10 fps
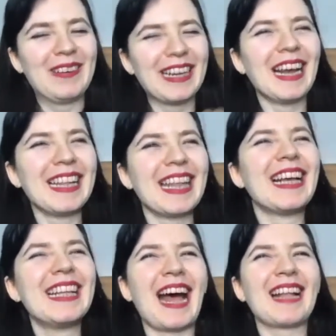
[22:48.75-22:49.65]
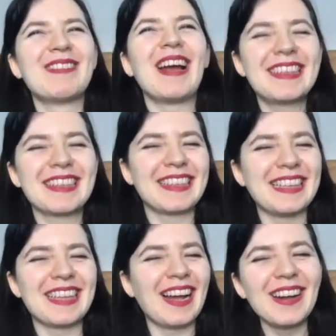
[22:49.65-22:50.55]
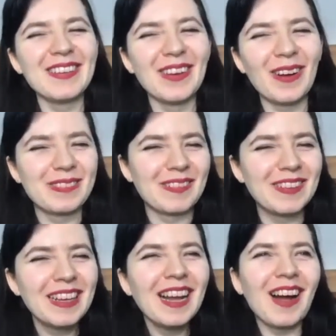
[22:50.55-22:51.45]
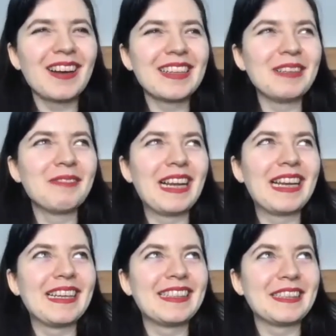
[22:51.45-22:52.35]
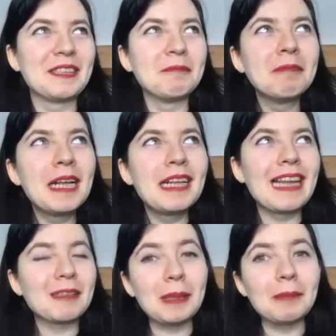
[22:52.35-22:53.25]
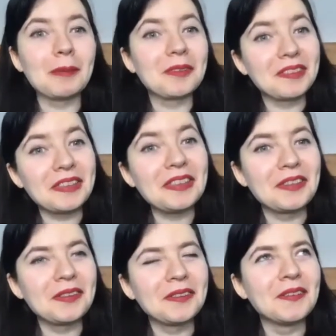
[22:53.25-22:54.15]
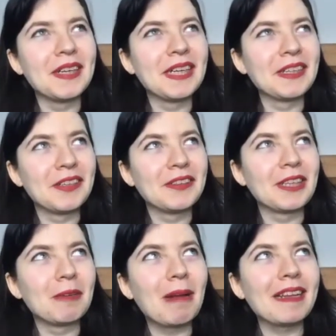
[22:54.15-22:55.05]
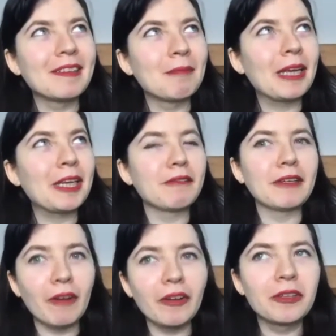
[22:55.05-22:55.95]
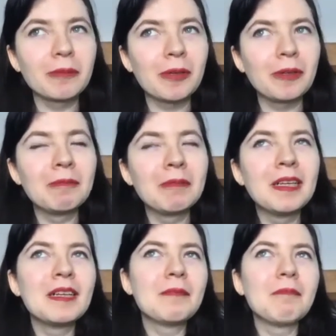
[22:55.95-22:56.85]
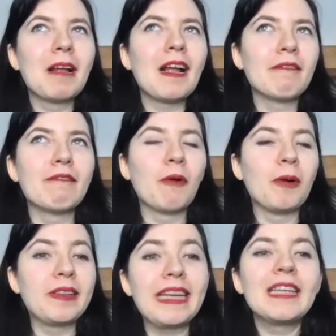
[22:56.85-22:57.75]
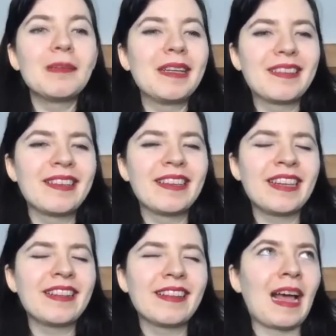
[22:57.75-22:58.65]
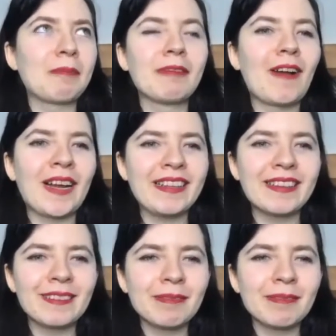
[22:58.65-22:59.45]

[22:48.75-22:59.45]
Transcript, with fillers: And I think that's basically the whole novel. Are you willing to let people see you, including in ways that make you feel vulnerable, for the intimacy that that provides?